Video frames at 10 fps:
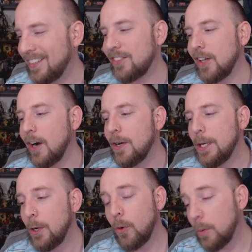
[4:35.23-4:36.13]
So,
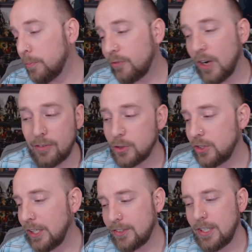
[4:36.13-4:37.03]
or 5 or
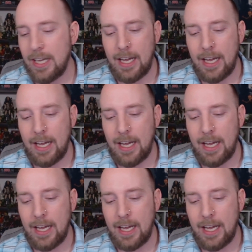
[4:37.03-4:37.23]
6.